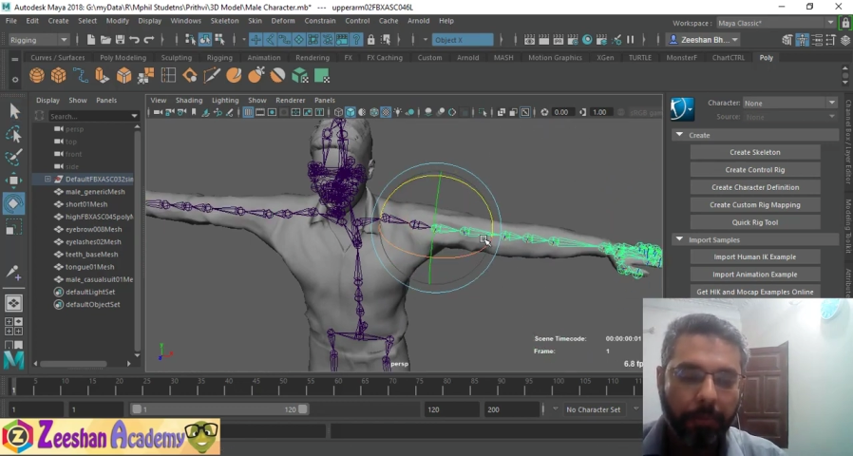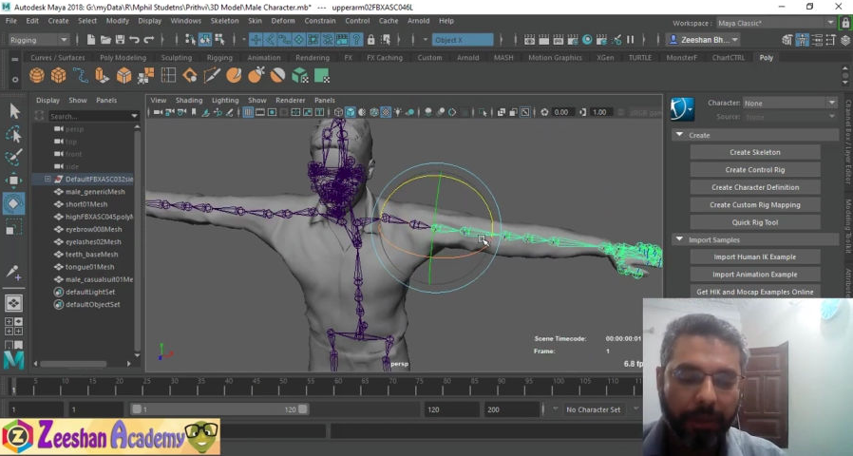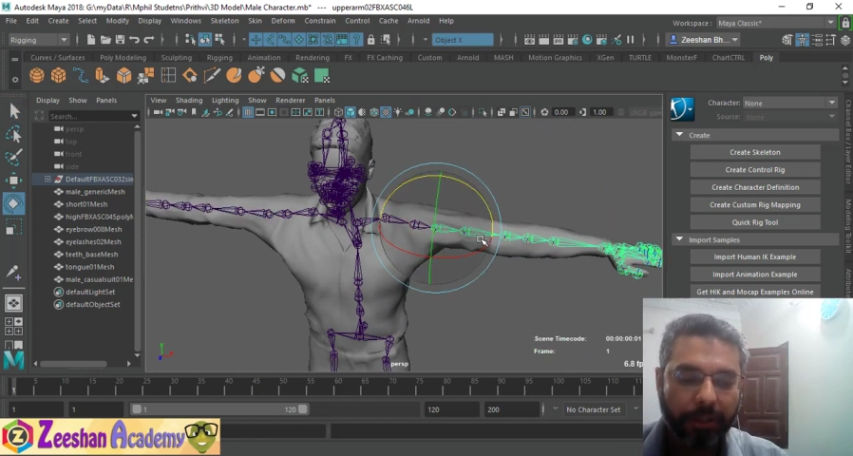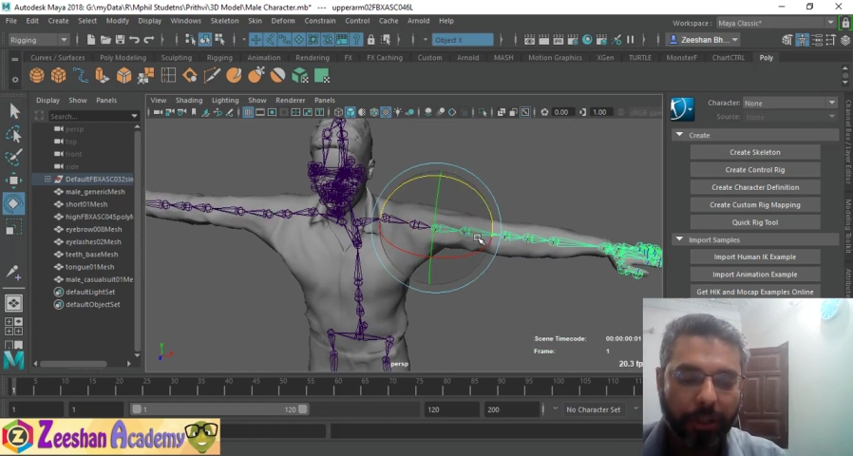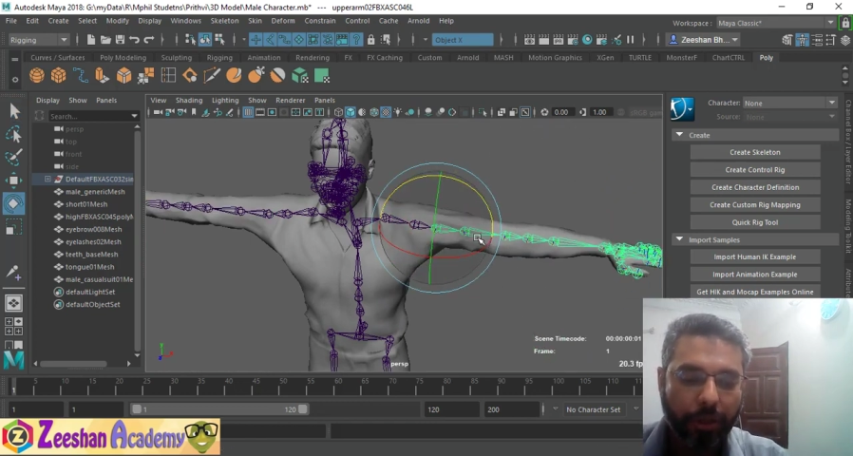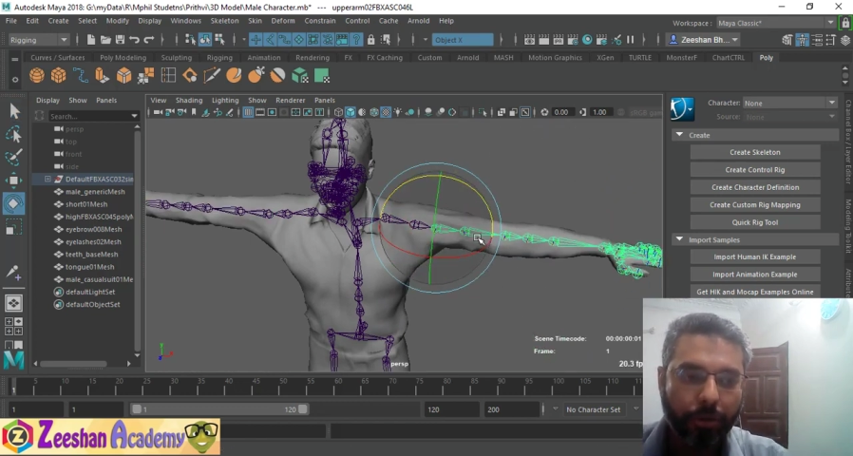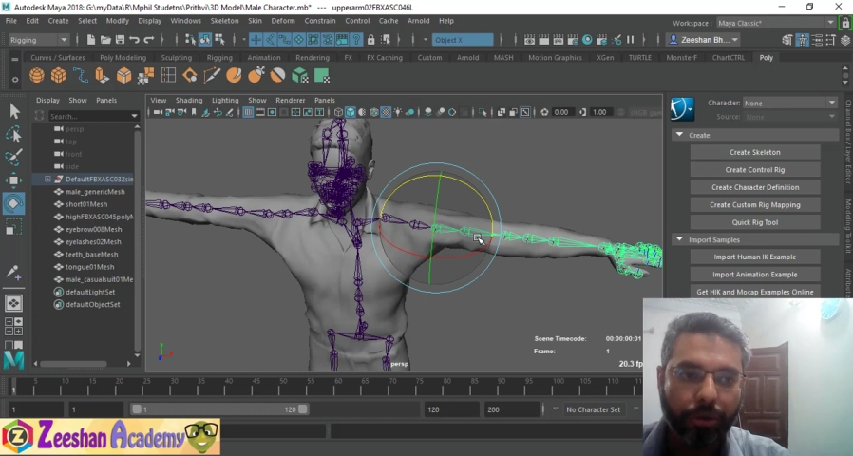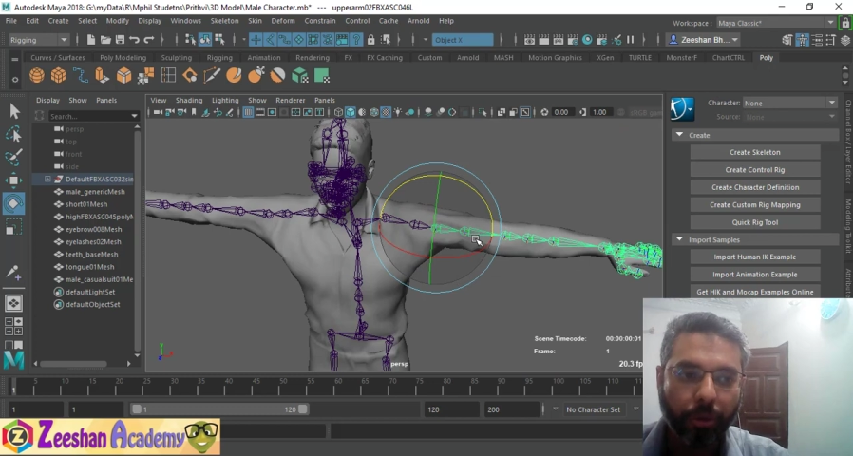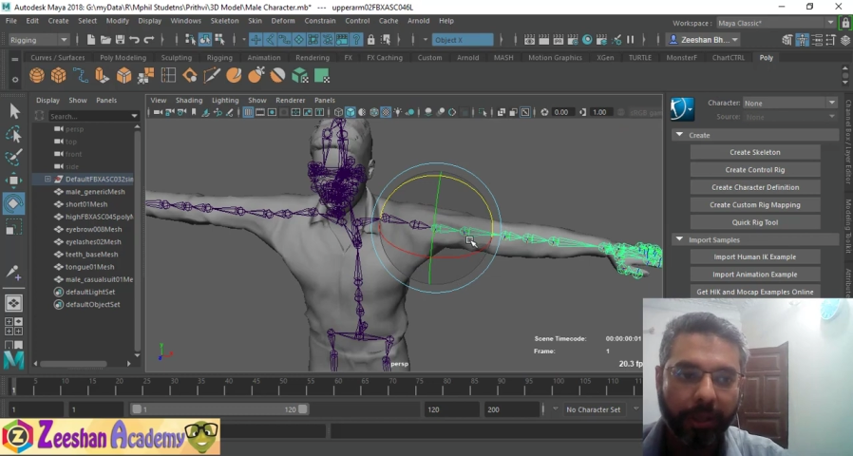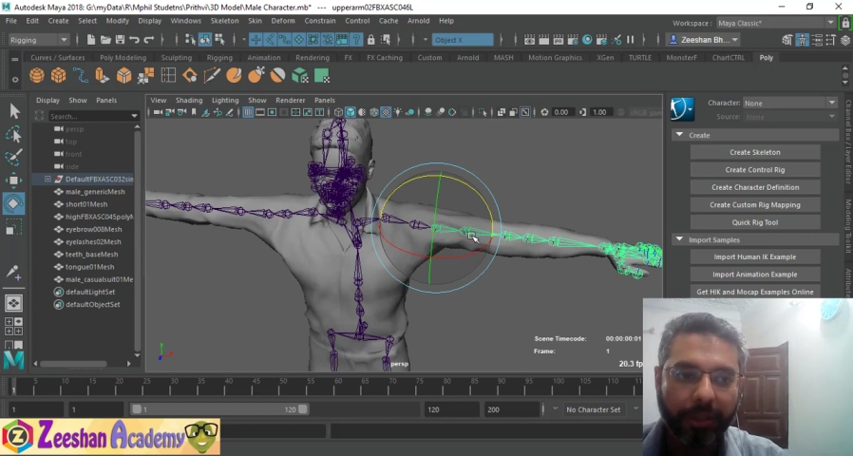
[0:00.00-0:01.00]
but the new
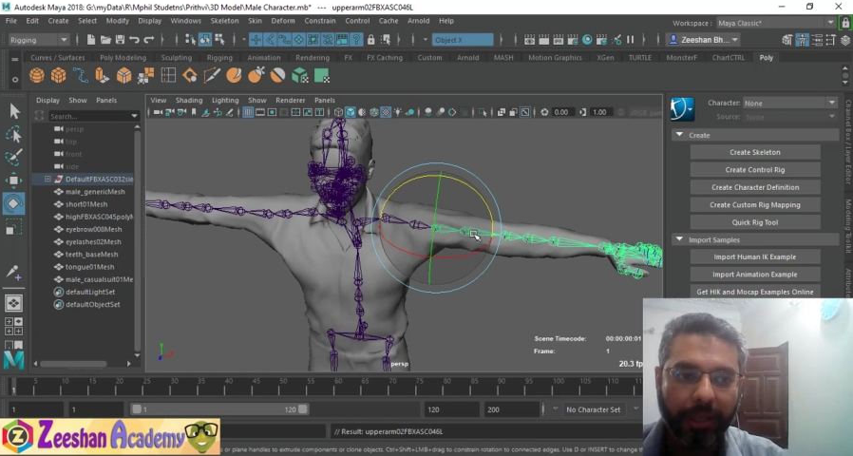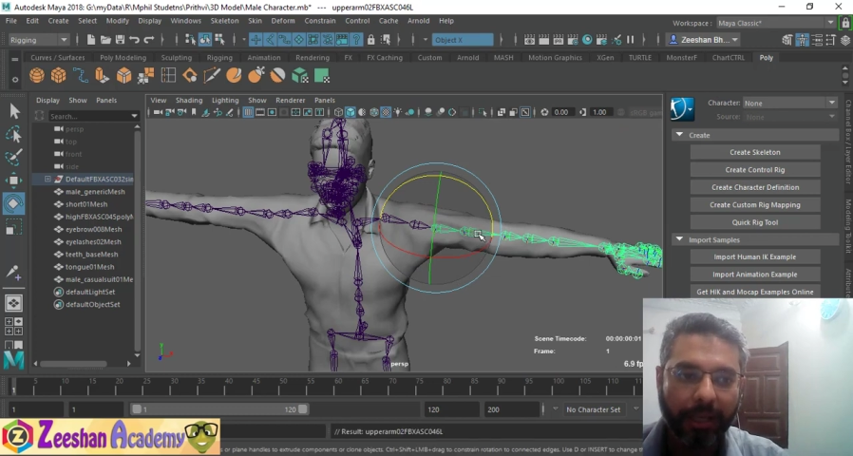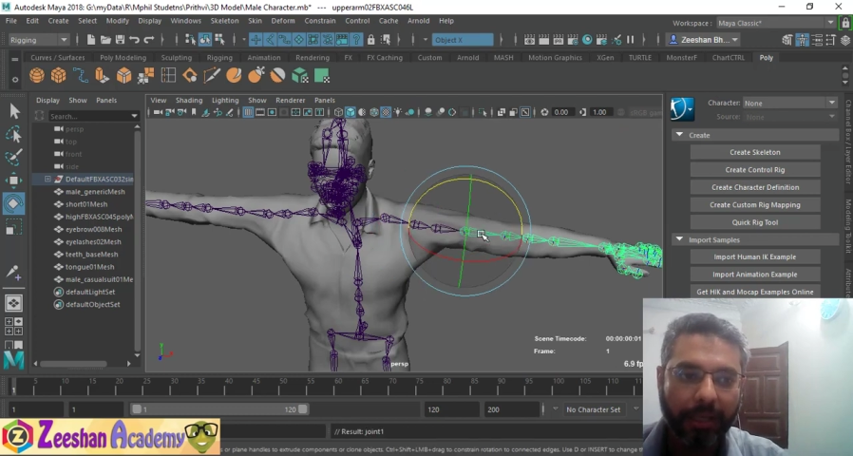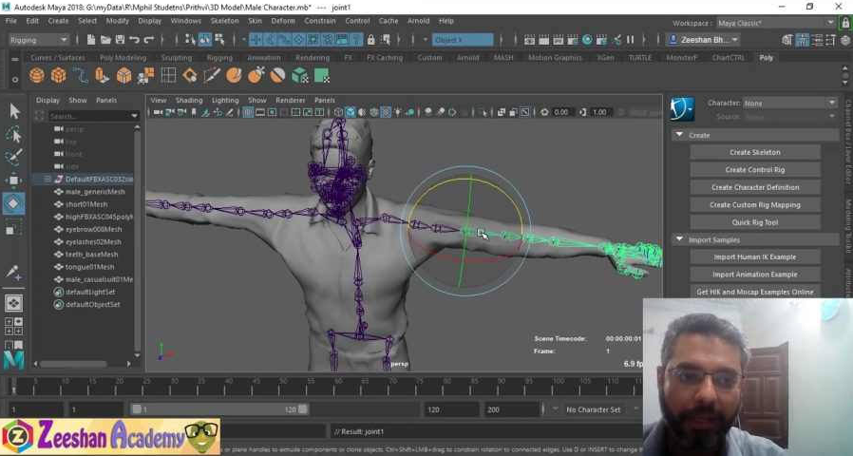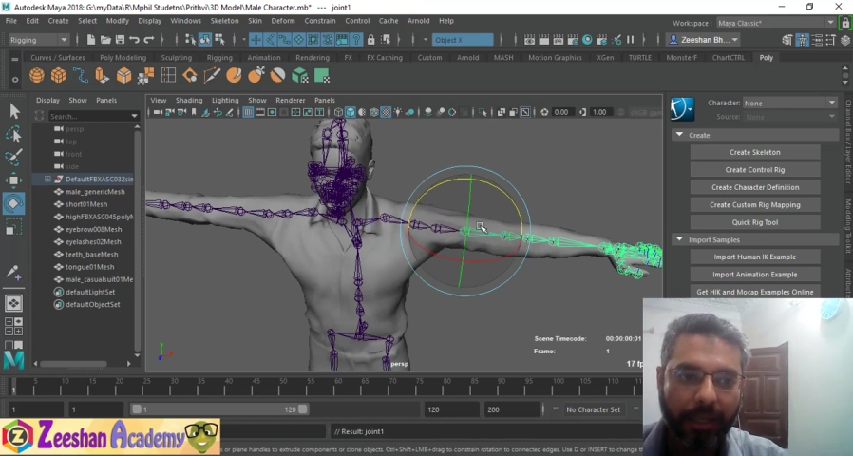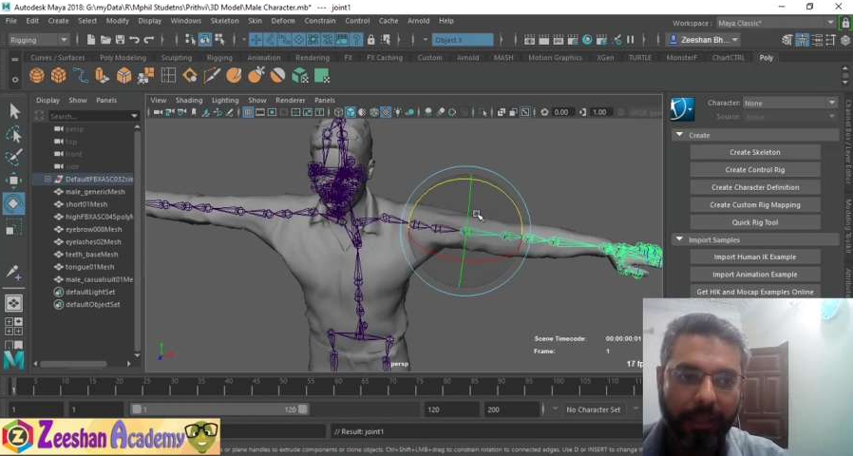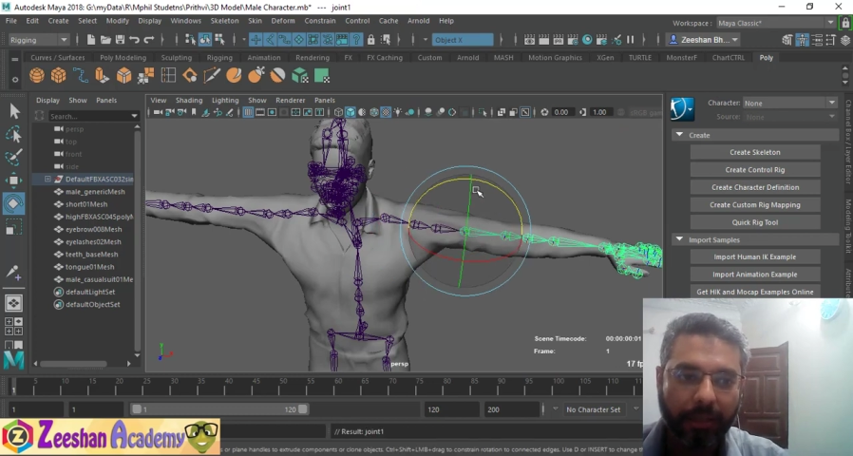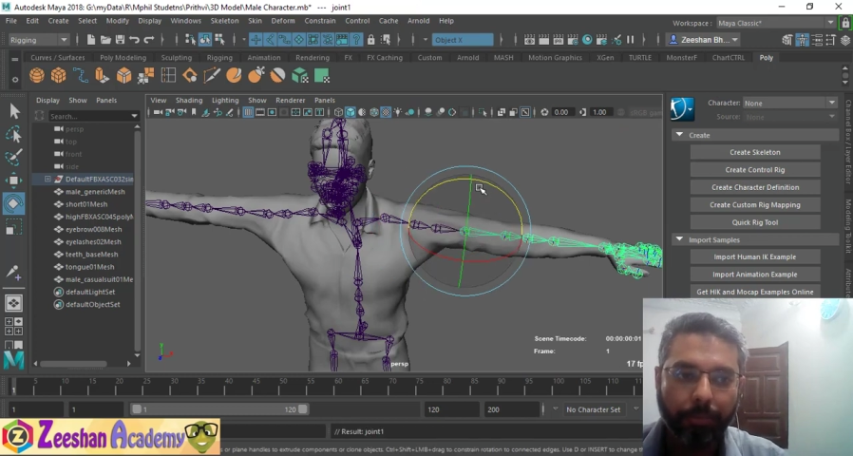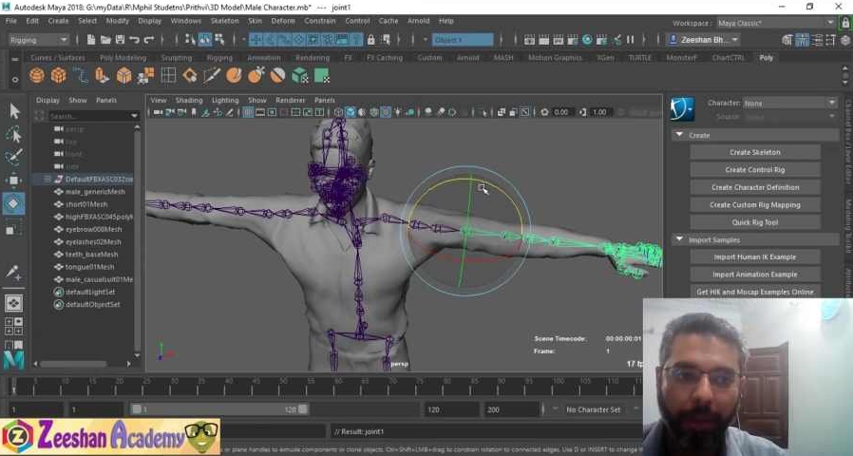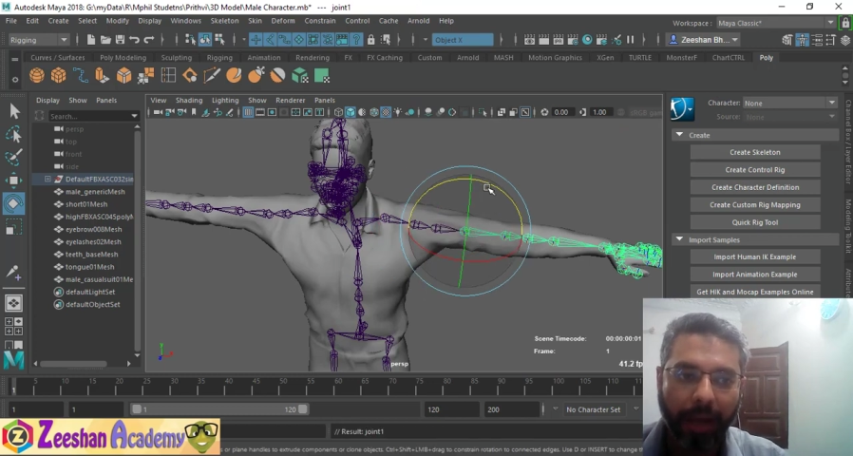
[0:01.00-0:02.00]
joint that I
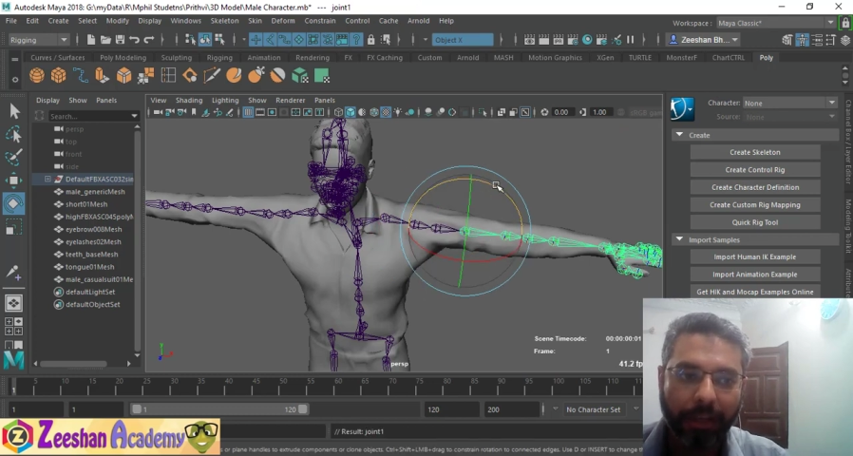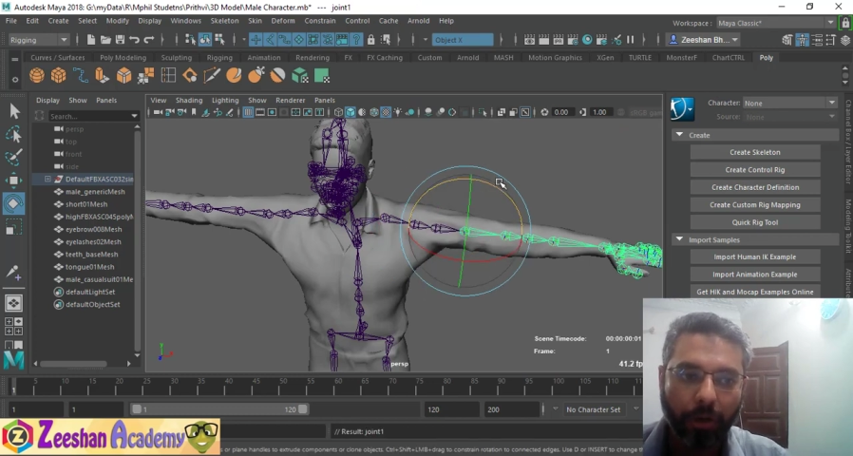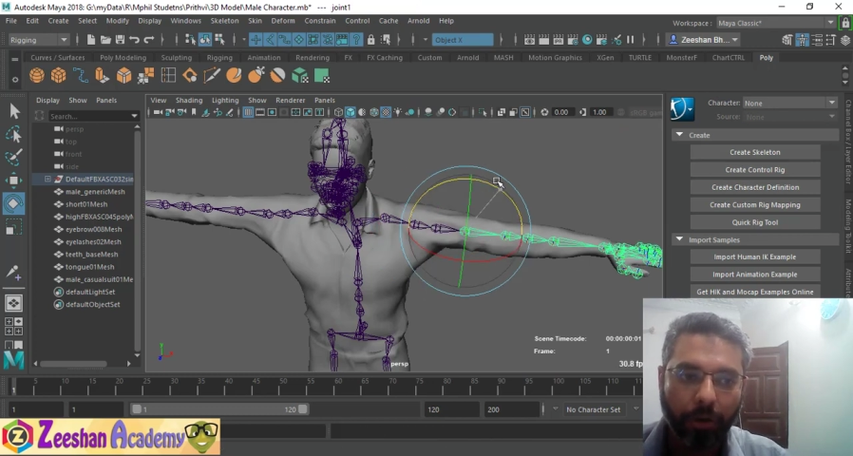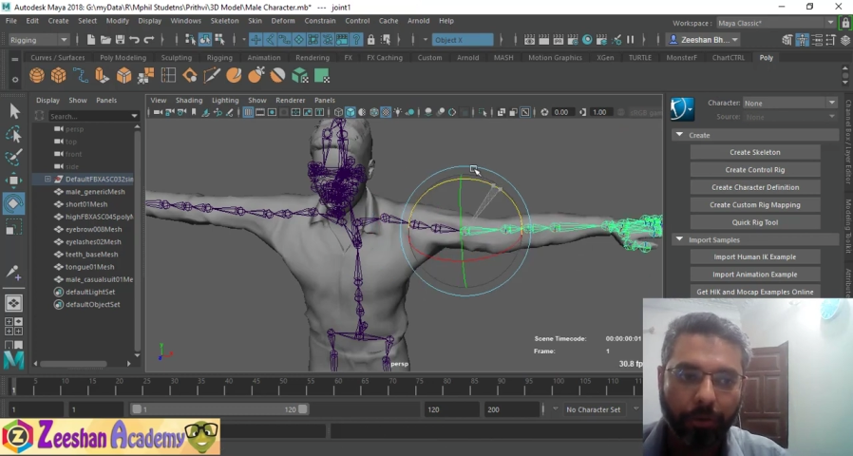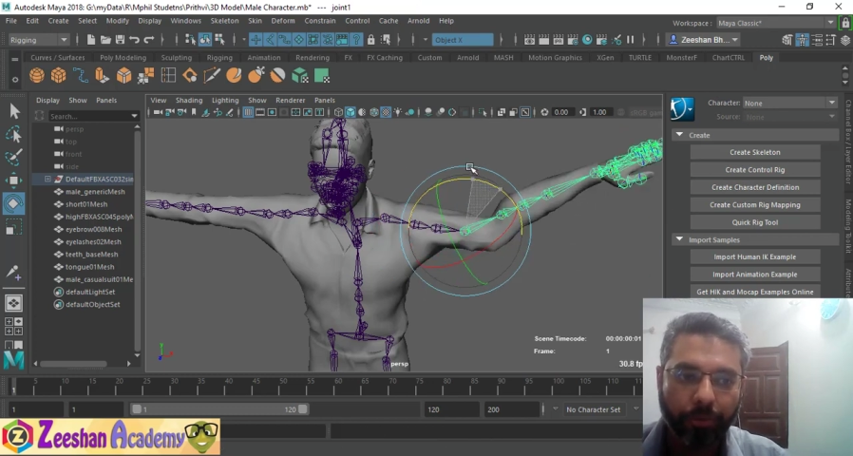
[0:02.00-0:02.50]
created might not